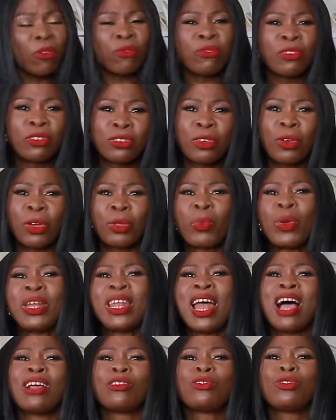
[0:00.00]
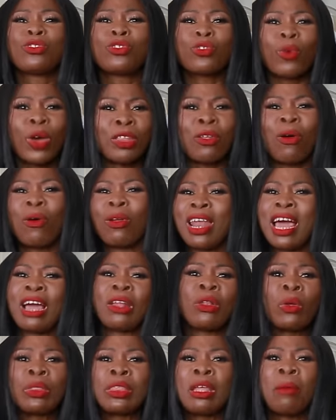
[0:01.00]
with this skirt when I saw it
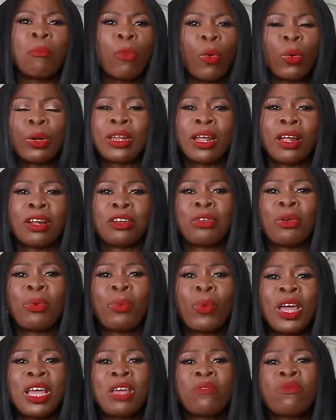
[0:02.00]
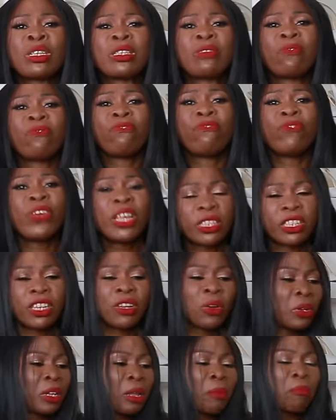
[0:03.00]
online on the model. The way it was
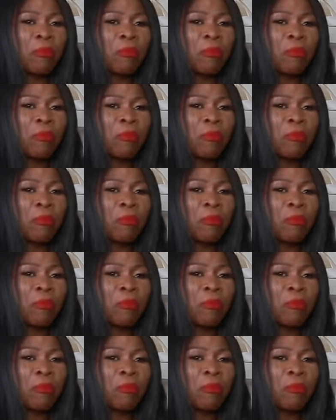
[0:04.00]
fitting on the